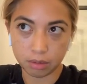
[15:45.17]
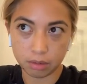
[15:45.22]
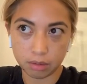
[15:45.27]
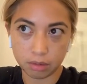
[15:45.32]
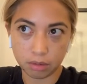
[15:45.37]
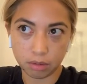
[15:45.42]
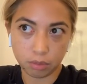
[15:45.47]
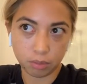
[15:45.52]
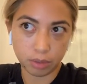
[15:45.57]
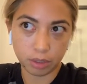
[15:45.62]

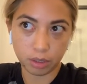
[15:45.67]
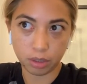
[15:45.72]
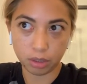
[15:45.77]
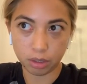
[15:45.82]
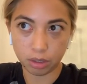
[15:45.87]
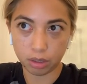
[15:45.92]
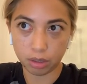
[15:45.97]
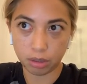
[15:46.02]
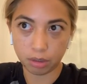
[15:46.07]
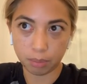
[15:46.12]
with
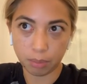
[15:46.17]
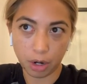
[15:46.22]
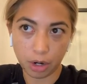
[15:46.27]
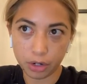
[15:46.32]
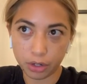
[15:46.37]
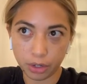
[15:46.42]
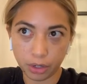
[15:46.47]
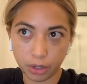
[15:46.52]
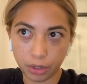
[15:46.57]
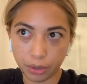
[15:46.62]
your partner
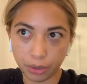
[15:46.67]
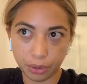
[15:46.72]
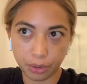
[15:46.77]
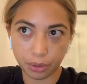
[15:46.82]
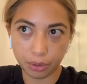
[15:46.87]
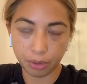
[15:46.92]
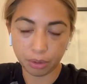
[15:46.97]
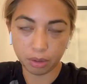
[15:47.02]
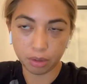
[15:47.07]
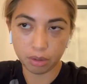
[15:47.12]

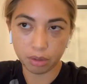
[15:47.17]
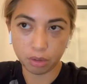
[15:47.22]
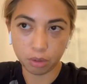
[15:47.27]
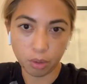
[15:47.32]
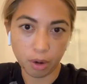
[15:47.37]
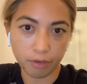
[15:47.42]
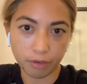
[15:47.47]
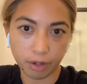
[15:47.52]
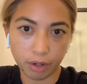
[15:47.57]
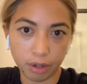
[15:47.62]
or
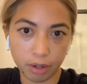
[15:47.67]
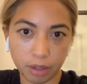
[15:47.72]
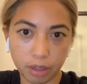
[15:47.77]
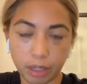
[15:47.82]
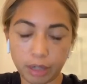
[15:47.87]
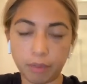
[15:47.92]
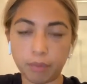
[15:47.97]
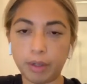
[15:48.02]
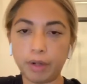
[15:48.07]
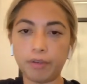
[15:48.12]
whoever, like
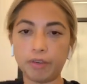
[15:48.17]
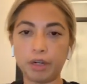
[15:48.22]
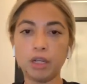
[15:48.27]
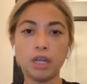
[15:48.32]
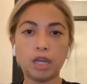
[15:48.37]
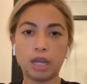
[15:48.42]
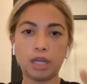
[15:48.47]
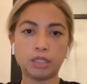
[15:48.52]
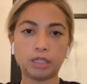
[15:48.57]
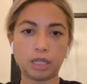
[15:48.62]
whatever,
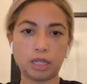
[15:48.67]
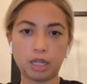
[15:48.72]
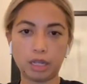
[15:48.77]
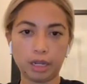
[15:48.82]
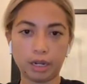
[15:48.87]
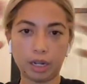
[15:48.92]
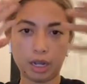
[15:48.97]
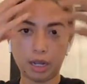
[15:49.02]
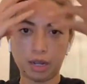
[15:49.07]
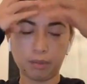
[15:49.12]
it's like
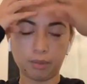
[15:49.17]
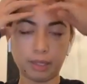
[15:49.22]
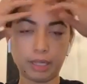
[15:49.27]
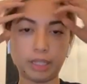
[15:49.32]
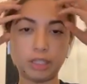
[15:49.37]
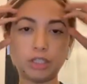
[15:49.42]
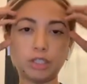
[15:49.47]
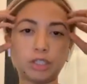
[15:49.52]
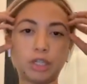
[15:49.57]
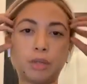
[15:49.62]
a
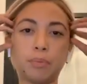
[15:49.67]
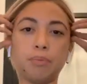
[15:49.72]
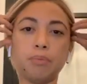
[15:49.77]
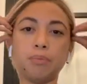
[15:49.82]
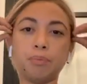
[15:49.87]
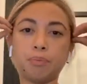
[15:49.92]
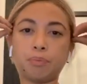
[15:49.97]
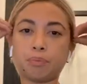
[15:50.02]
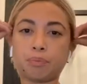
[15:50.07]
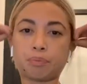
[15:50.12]
relationship,
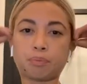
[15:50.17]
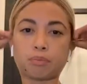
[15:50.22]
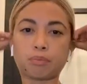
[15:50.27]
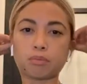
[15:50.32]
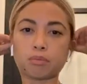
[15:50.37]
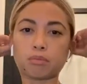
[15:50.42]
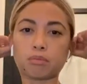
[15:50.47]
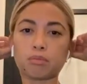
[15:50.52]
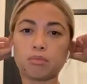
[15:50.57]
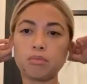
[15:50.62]

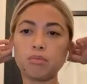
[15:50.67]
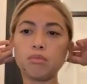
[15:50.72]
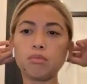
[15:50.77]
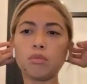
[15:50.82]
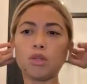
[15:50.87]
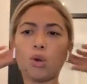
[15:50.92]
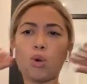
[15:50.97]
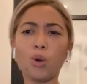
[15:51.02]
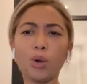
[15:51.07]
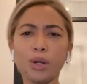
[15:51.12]

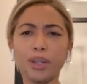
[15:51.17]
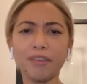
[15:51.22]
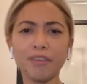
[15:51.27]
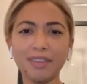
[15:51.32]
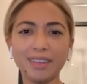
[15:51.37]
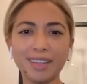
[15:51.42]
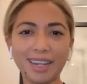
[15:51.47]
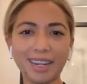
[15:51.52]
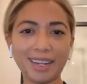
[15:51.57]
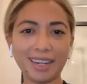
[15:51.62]
or even
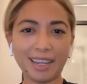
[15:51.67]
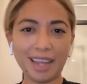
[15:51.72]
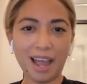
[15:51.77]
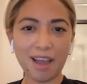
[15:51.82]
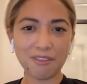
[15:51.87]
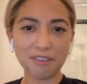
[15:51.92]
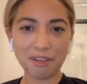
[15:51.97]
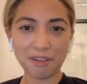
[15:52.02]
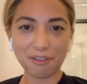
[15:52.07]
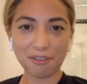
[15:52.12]
like
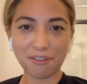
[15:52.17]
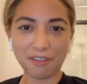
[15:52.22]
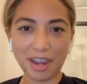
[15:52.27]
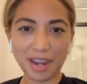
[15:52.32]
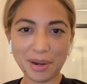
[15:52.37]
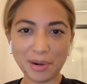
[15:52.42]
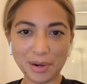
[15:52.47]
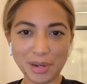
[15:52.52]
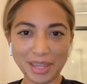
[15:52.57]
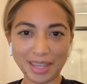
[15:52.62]
having a
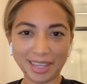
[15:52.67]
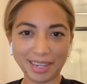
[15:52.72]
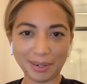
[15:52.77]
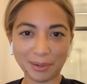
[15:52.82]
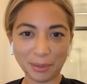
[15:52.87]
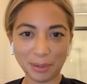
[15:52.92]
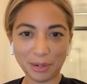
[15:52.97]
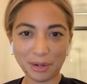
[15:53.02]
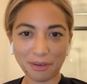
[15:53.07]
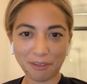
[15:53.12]
fight with like
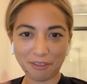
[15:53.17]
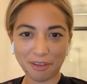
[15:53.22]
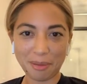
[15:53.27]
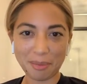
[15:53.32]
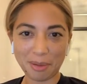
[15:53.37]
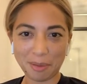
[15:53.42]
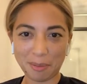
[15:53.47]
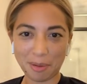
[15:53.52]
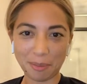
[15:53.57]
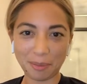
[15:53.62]
one of your family
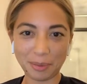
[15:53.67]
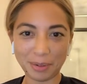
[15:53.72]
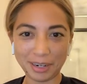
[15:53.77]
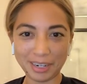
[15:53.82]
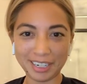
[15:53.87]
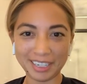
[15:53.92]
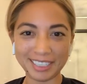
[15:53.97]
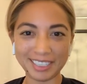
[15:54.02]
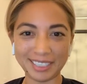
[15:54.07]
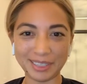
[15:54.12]

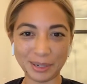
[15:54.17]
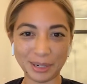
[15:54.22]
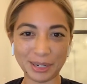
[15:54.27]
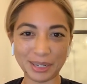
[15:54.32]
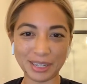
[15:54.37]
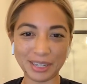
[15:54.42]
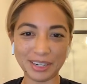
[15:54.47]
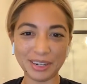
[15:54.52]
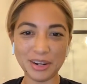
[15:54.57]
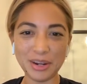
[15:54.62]
members
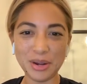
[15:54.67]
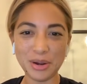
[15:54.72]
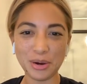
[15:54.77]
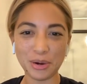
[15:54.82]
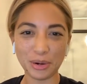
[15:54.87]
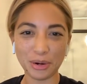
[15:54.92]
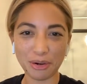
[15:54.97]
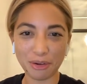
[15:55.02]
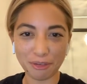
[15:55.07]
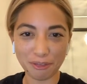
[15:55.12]
or
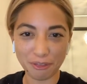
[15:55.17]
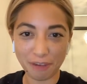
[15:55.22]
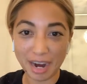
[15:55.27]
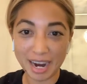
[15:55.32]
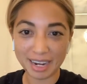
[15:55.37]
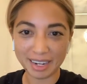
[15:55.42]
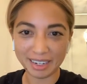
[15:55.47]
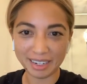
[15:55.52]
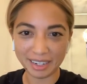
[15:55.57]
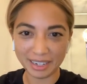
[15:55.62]
a
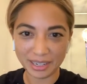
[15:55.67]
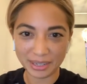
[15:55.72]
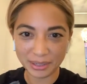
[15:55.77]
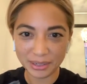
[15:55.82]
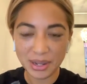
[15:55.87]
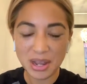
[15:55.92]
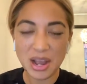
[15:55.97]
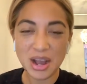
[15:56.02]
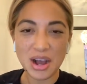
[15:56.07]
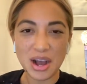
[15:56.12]
friend, you know,
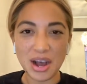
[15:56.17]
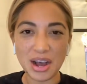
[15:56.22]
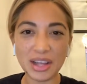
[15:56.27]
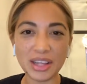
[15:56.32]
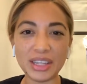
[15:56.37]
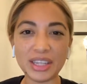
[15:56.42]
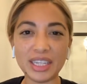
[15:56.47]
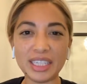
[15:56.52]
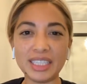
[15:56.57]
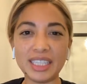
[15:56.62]
all of
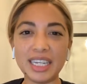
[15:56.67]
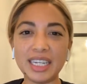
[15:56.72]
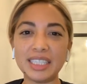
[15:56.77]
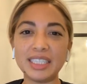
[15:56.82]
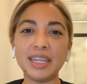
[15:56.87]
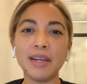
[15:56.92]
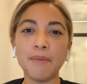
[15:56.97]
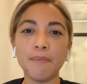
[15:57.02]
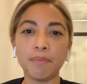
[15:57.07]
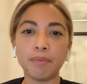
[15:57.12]
these things,
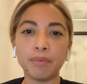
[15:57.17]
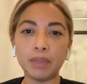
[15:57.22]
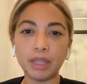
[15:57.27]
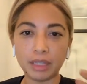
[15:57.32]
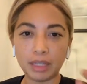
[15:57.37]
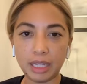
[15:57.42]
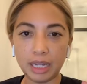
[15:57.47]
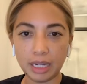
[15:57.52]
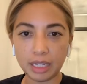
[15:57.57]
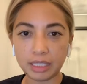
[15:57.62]
the
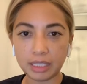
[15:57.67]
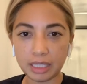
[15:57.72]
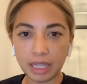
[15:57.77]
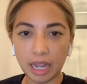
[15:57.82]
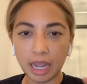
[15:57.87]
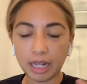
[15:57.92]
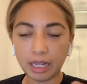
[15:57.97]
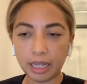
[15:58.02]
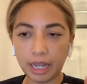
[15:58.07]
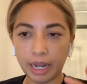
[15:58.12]
things
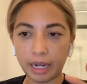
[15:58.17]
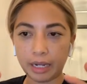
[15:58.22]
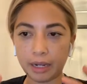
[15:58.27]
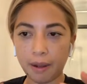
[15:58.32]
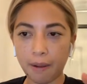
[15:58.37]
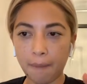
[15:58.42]
that like